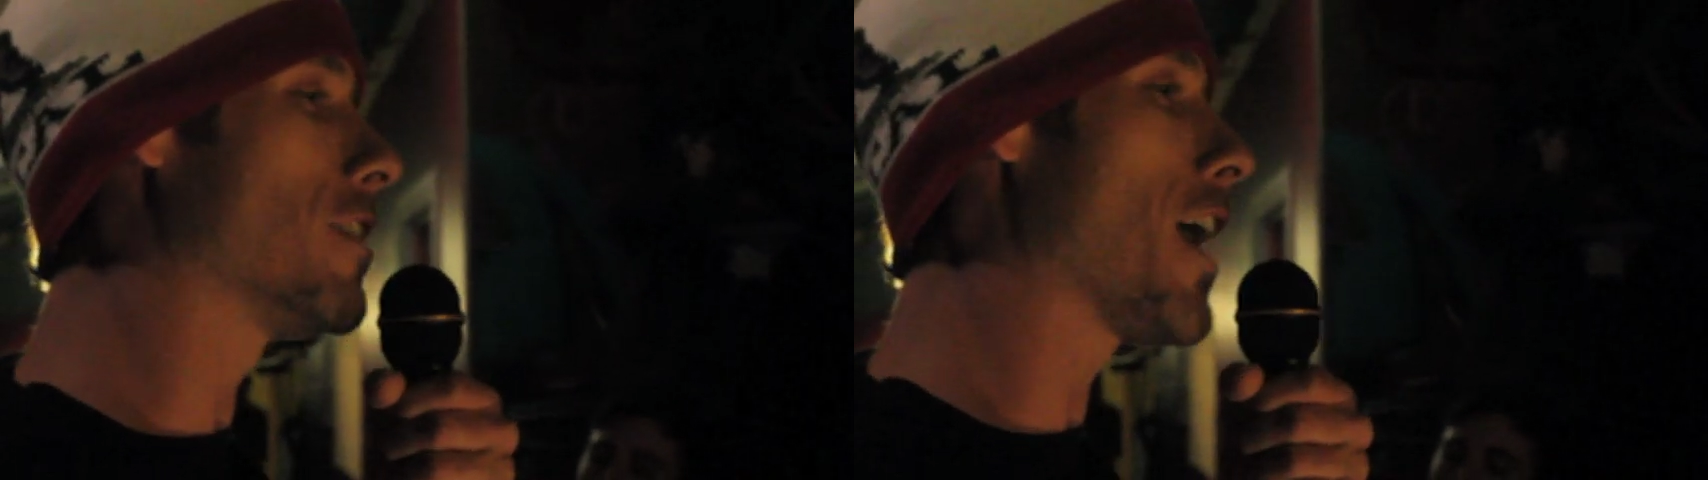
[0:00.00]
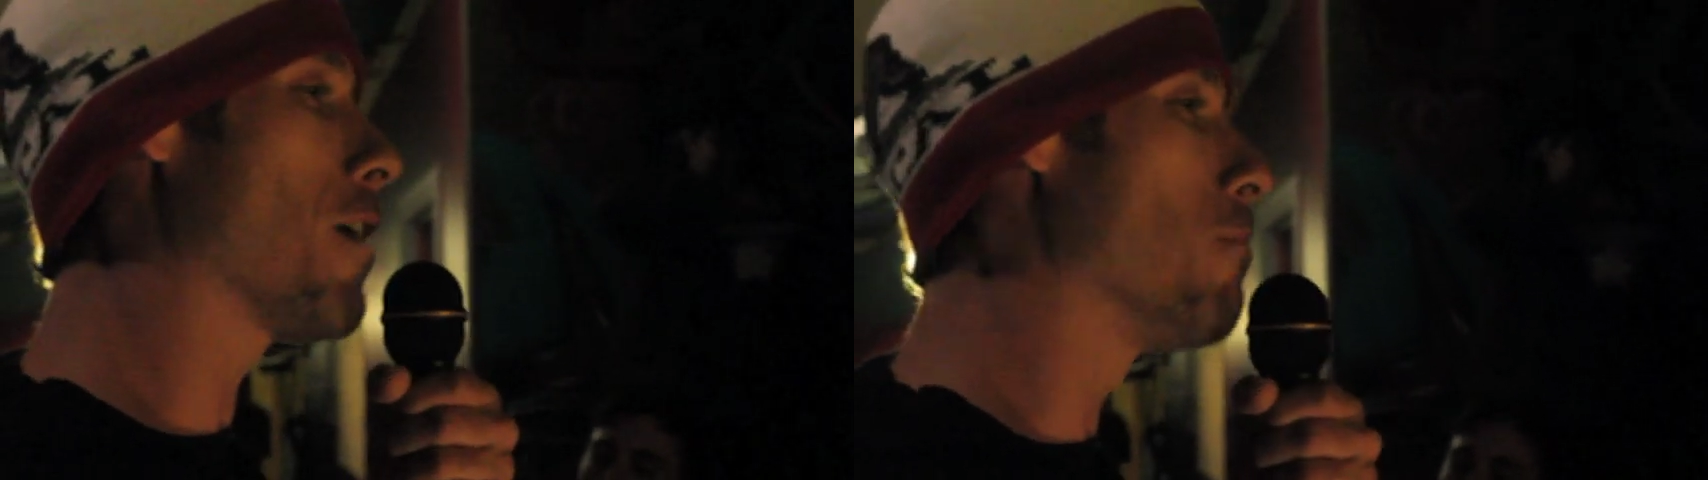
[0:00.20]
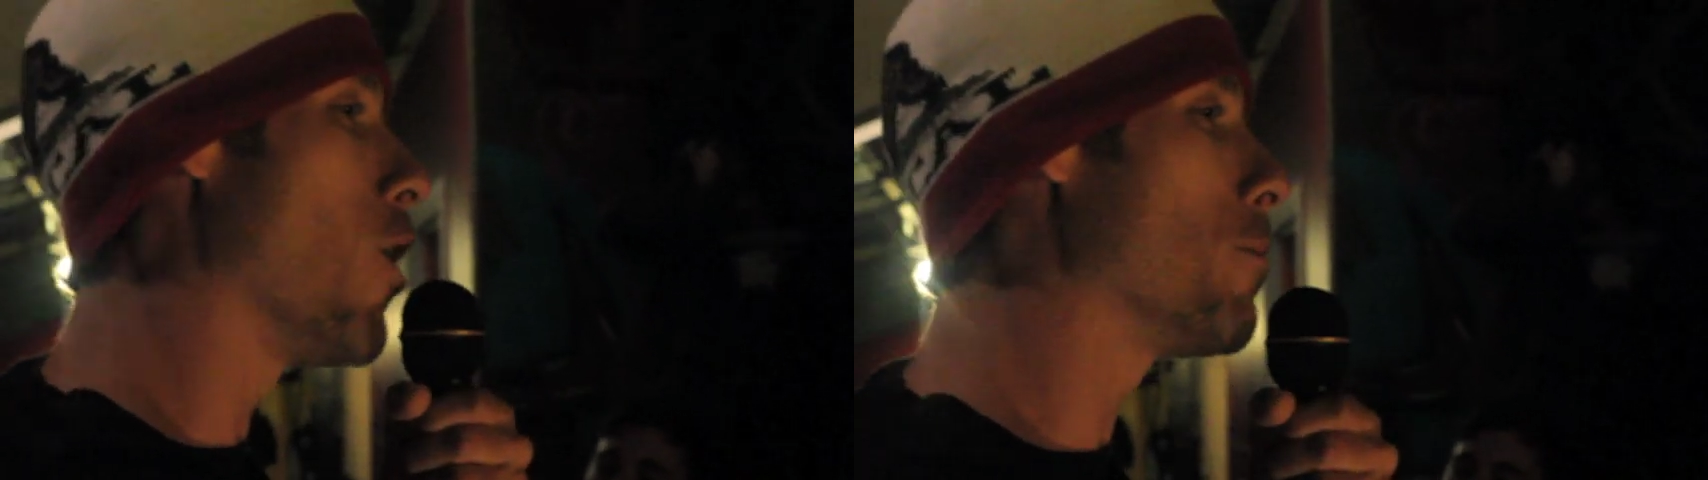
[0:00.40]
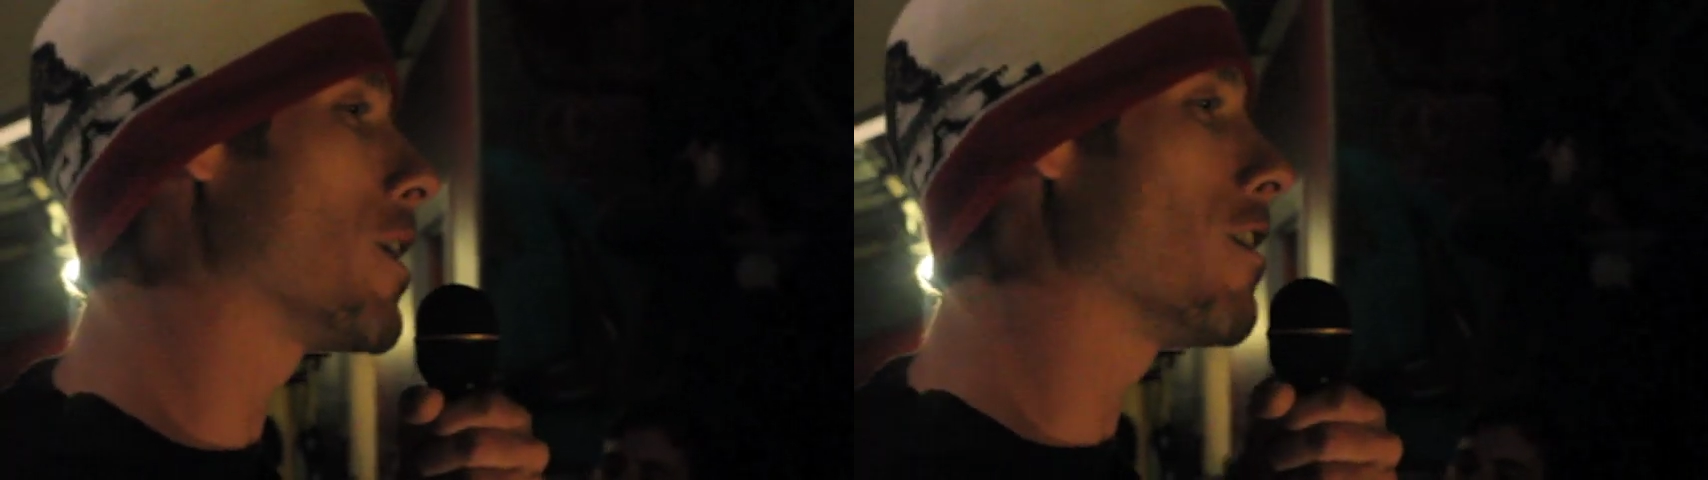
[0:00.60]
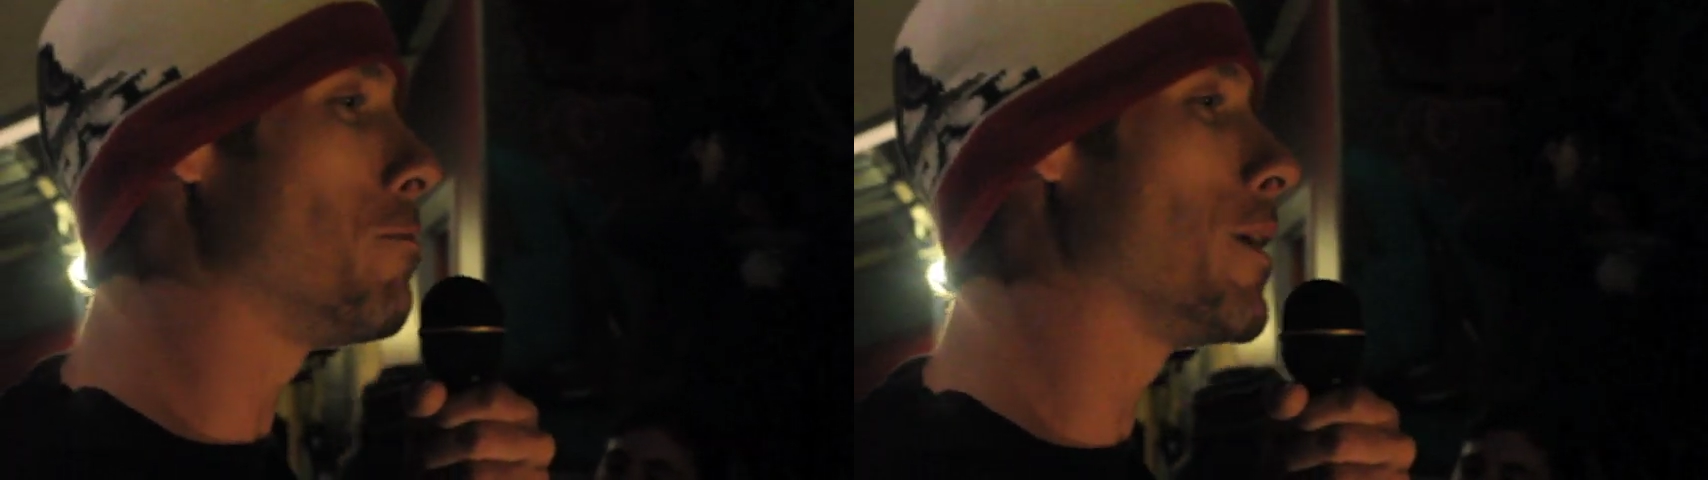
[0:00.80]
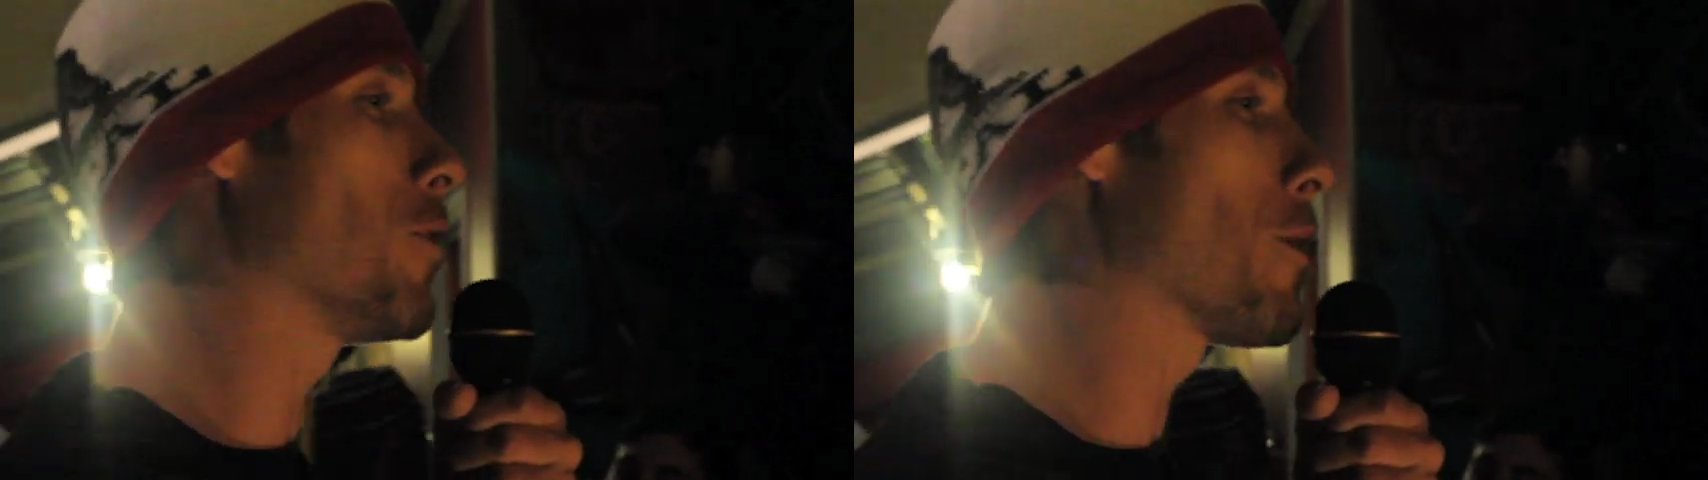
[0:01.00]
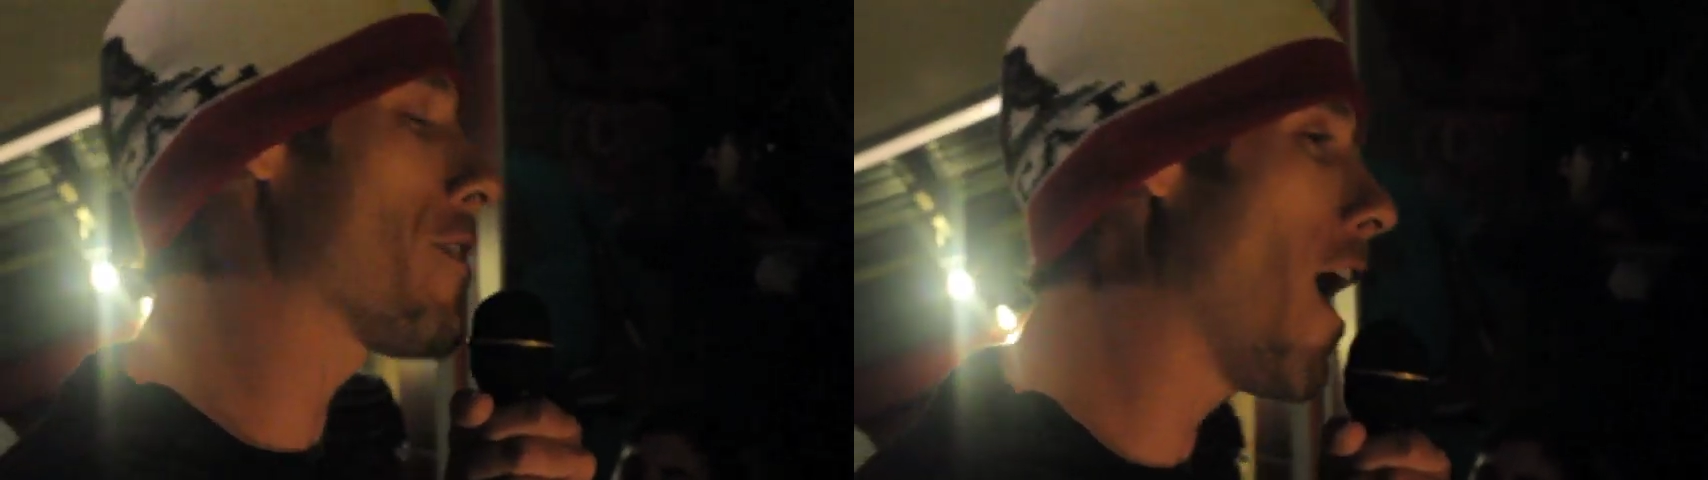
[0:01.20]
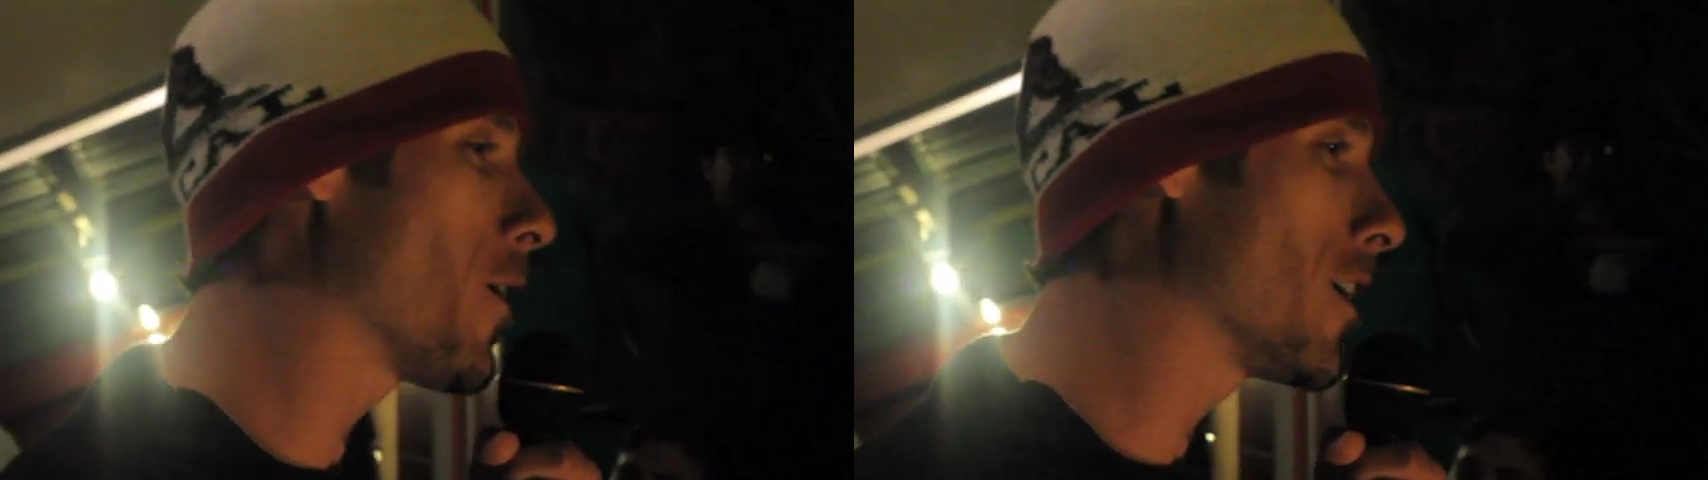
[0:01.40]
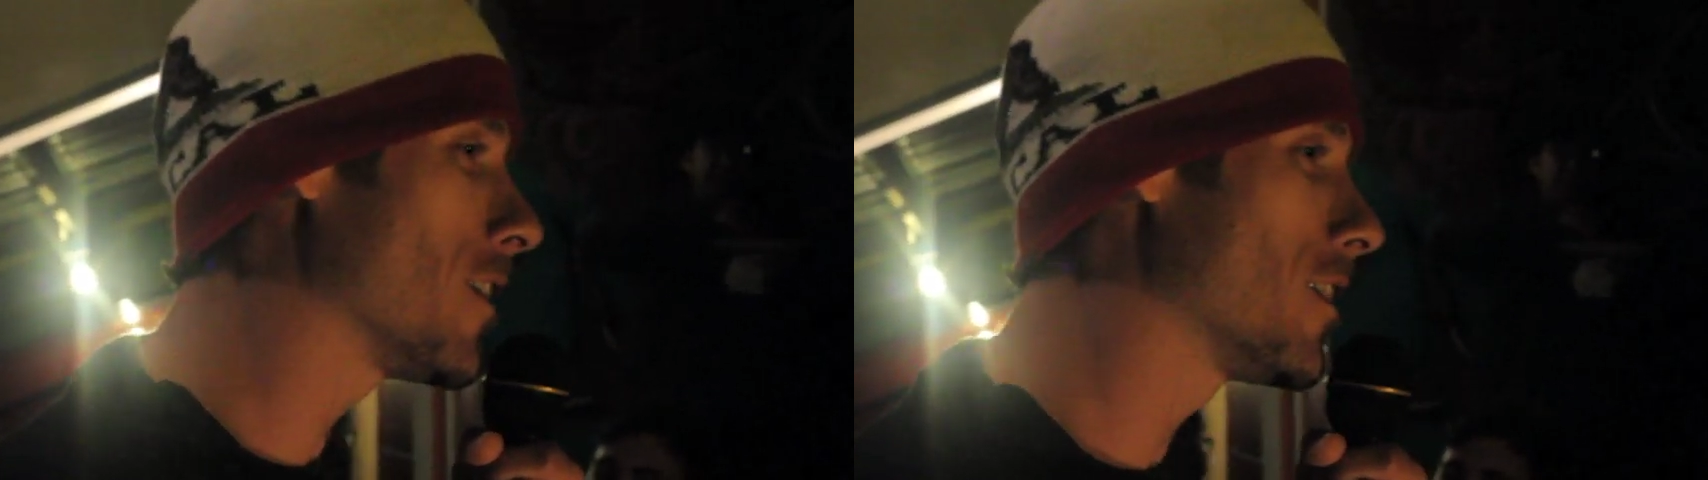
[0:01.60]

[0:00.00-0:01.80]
that moment of being without it.